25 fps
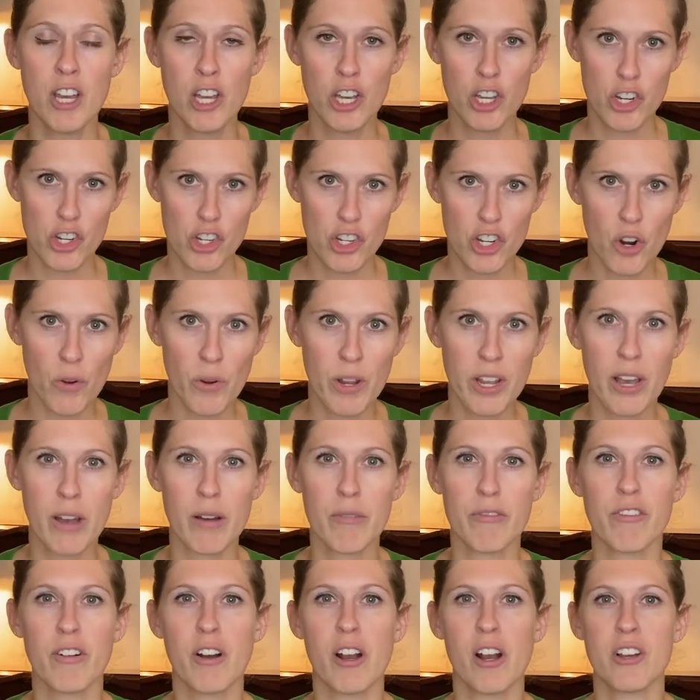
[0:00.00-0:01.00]
showing up
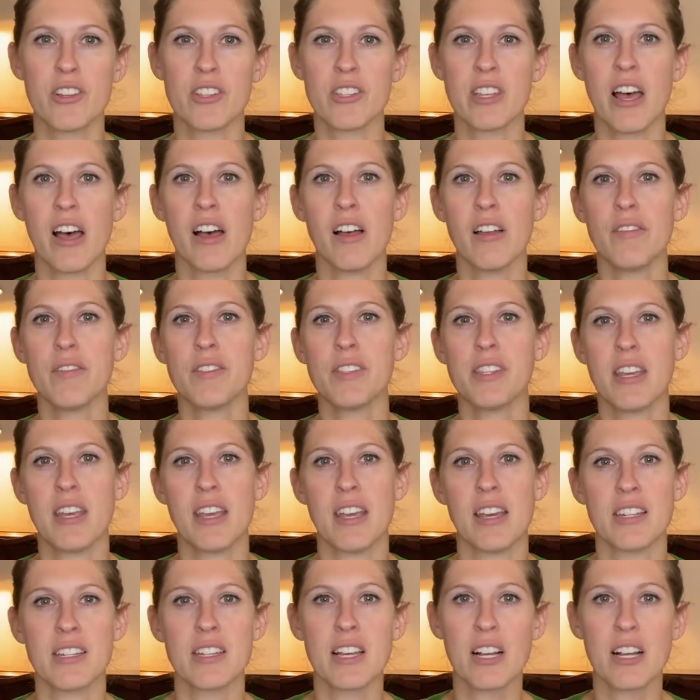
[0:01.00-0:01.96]
for ourselves and